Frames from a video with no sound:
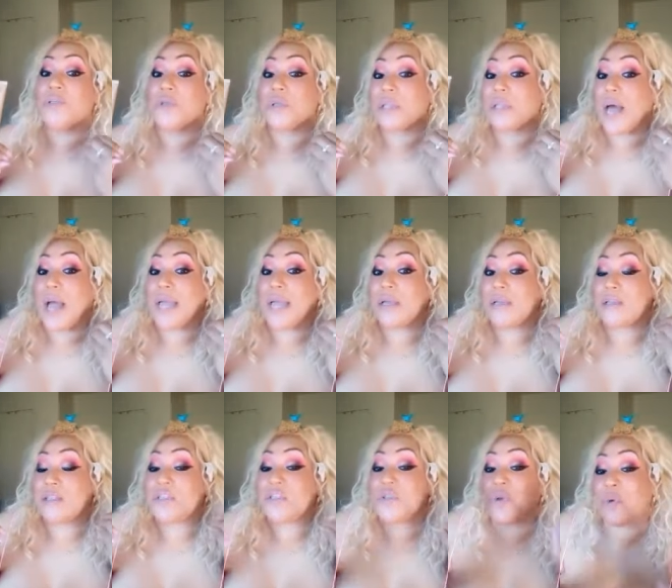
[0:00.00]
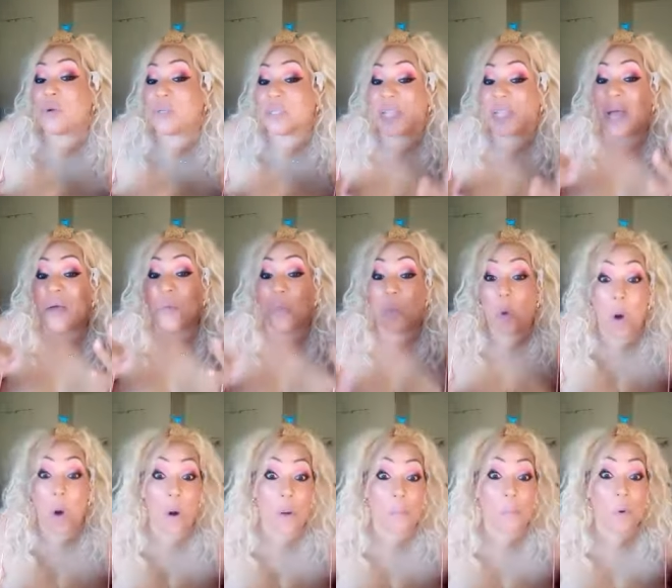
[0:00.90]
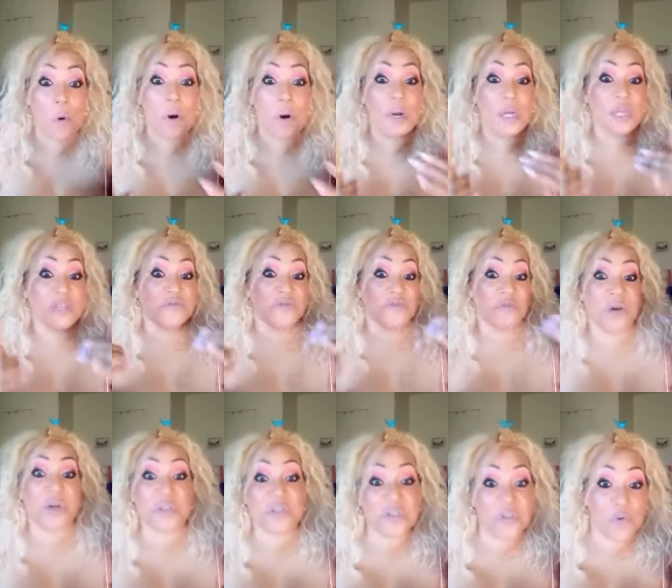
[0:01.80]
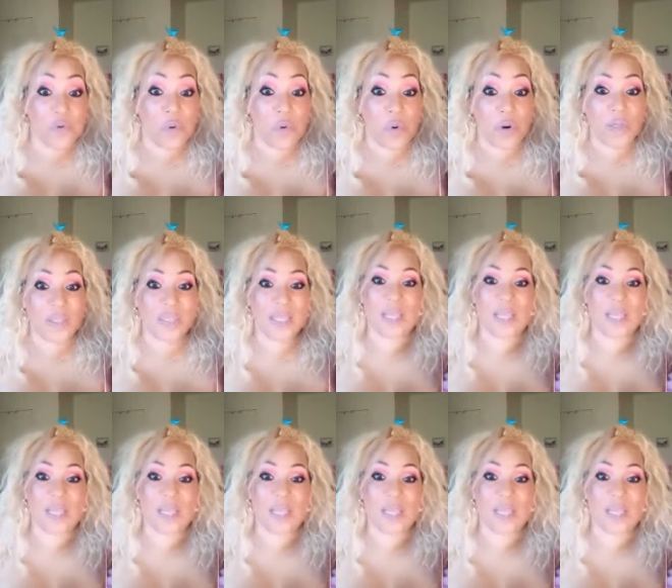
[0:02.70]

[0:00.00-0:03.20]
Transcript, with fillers: like stores like walmart and drugstores